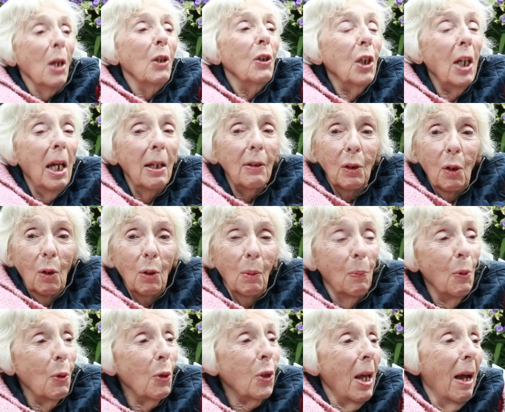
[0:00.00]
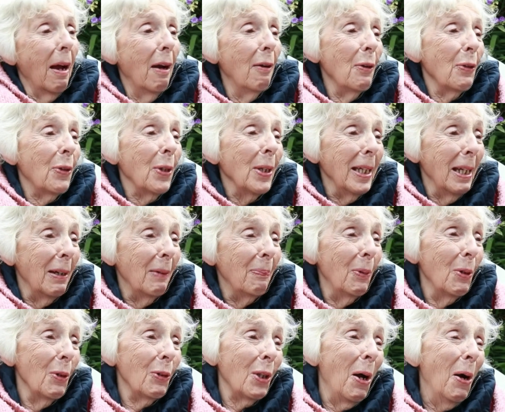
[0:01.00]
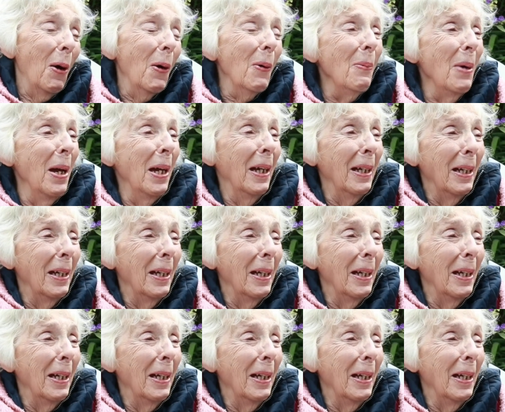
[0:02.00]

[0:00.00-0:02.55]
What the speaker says: She had to go to Bus Iris and get a bus home.